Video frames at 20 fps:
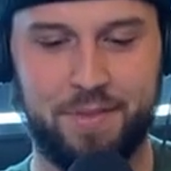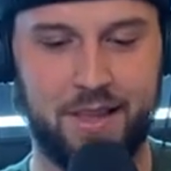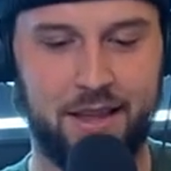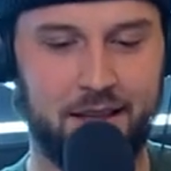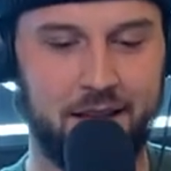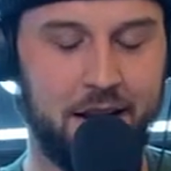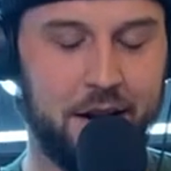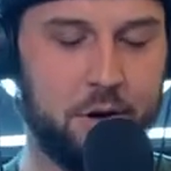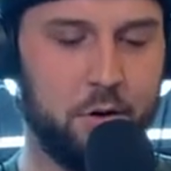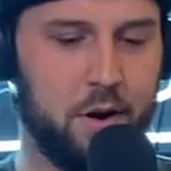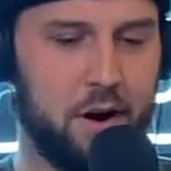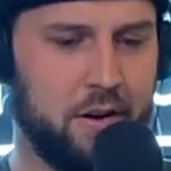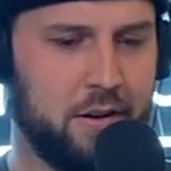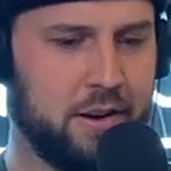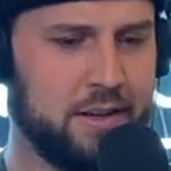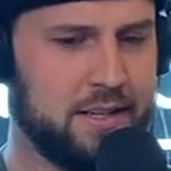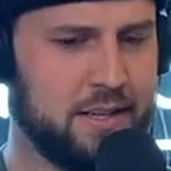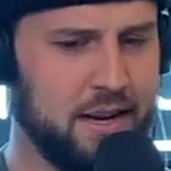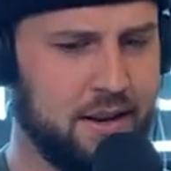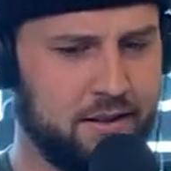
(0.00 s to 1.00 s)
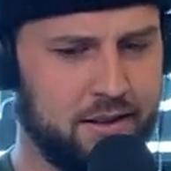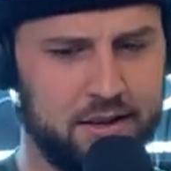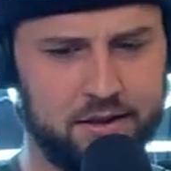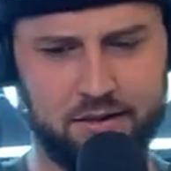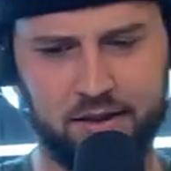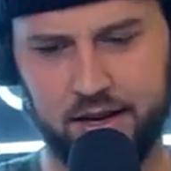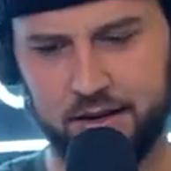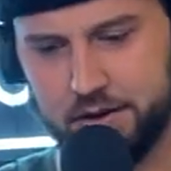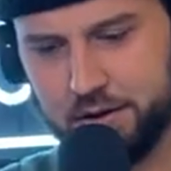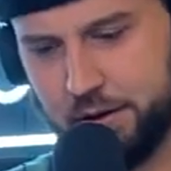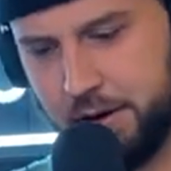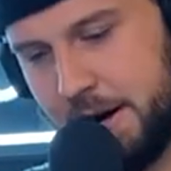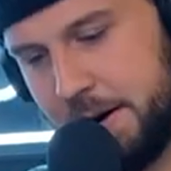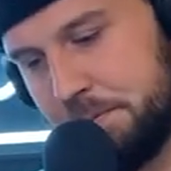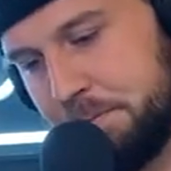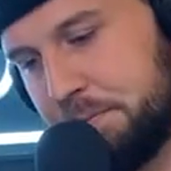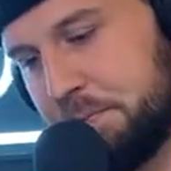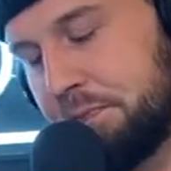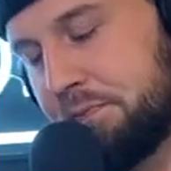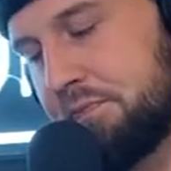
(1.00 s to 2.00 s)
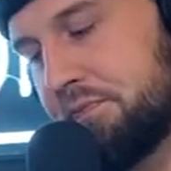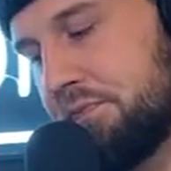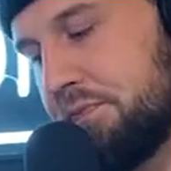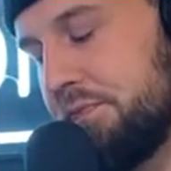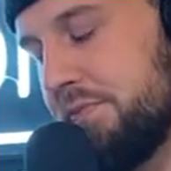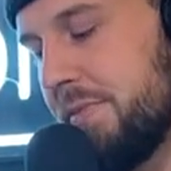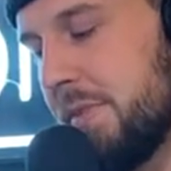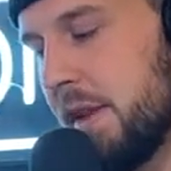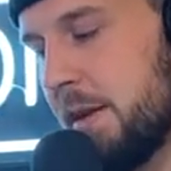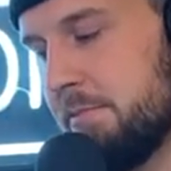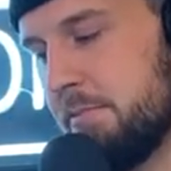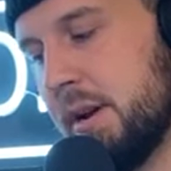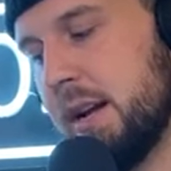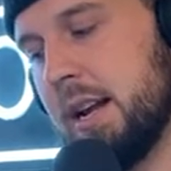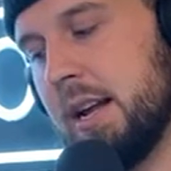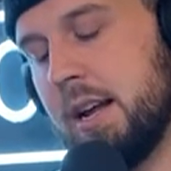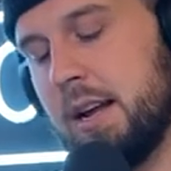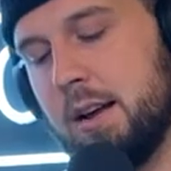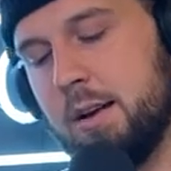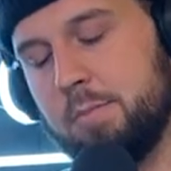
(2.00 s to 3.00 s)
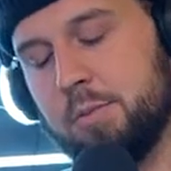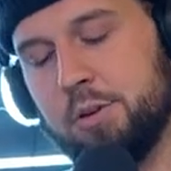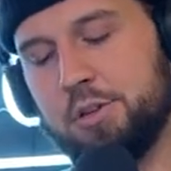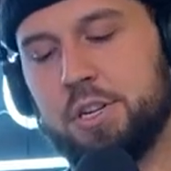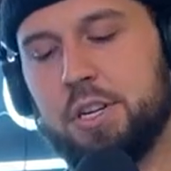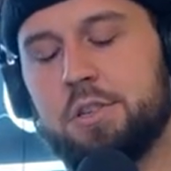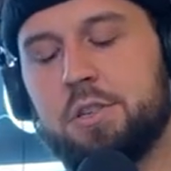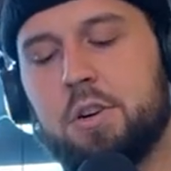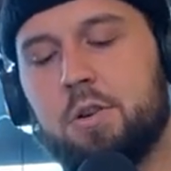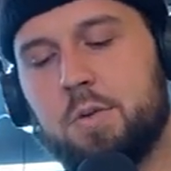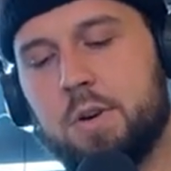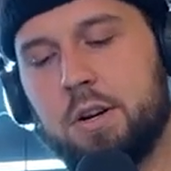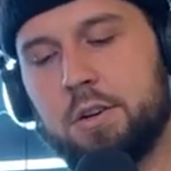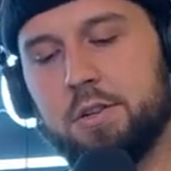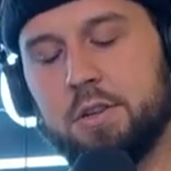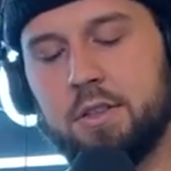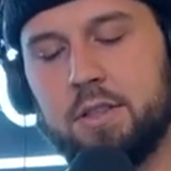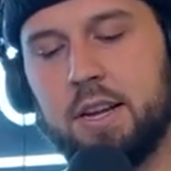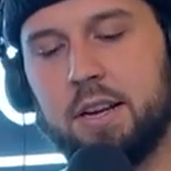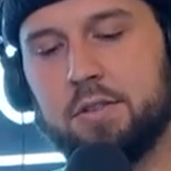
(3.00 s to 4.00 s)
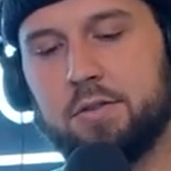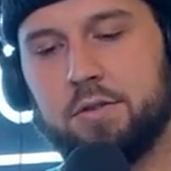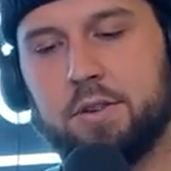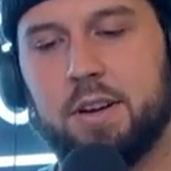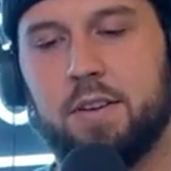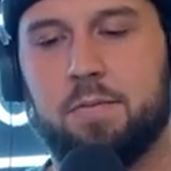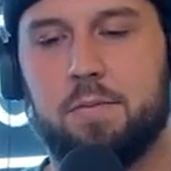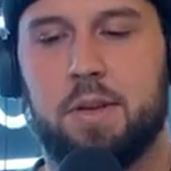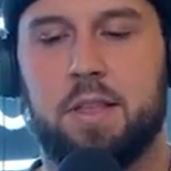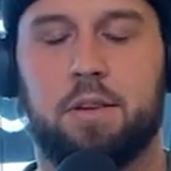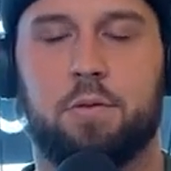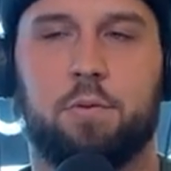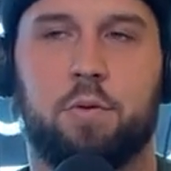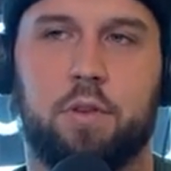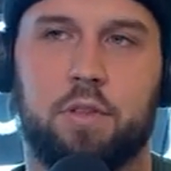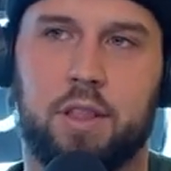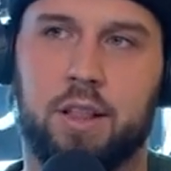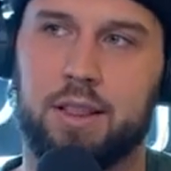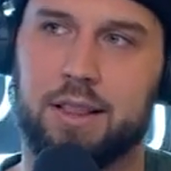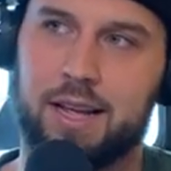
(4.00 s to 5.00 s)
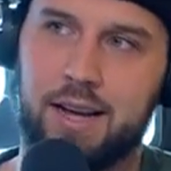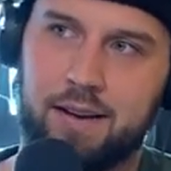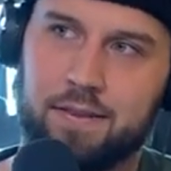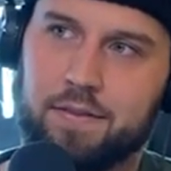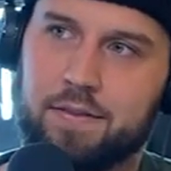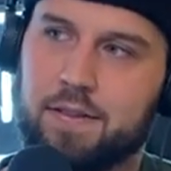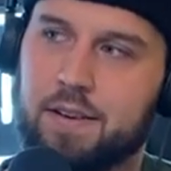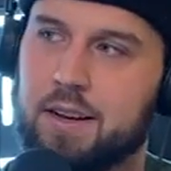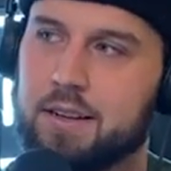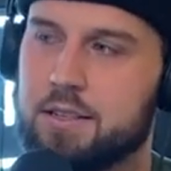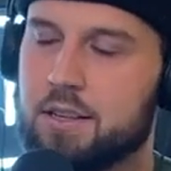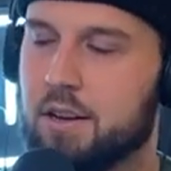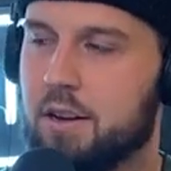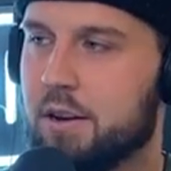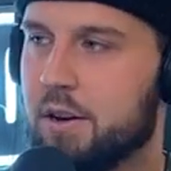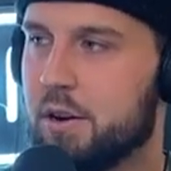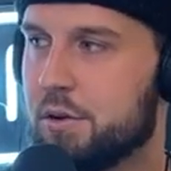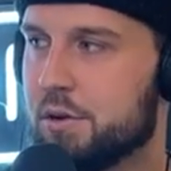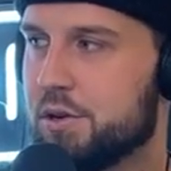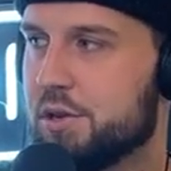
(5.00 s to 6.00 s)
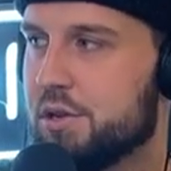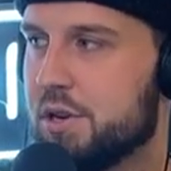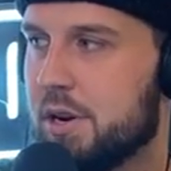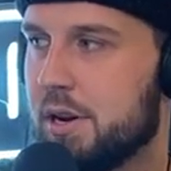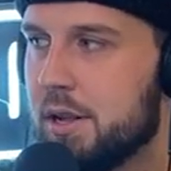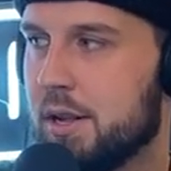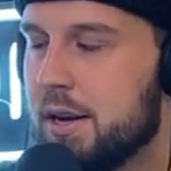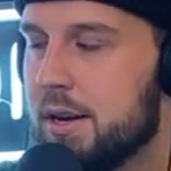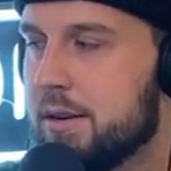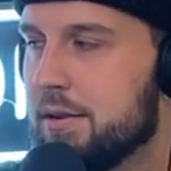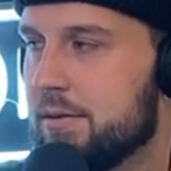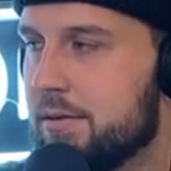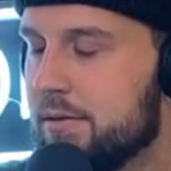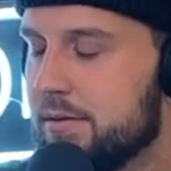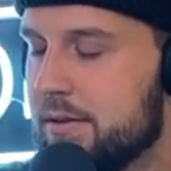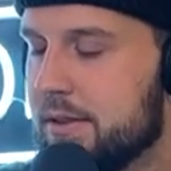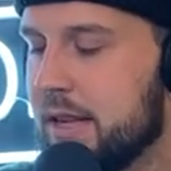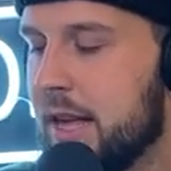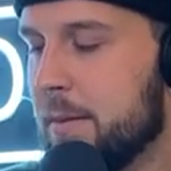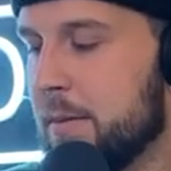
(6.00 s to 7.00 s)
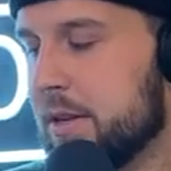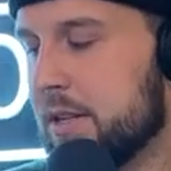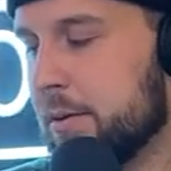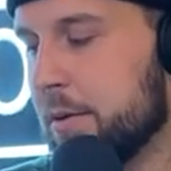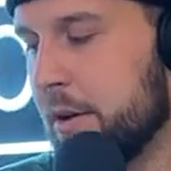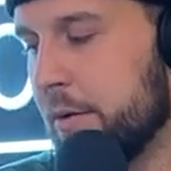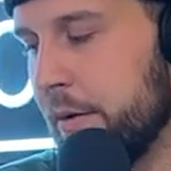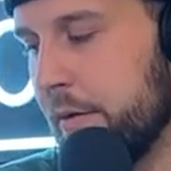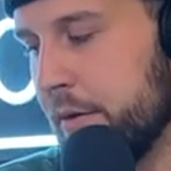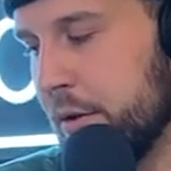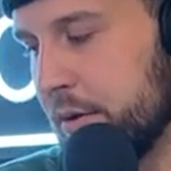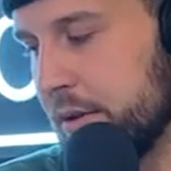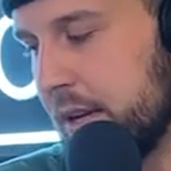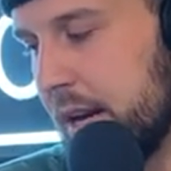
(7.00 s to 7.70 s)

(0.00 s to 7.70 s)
Ignore all I said. These things are great. But I appreciate y'all watching. Thanks for giving me the love. I noticed y'all gave me some good reviews on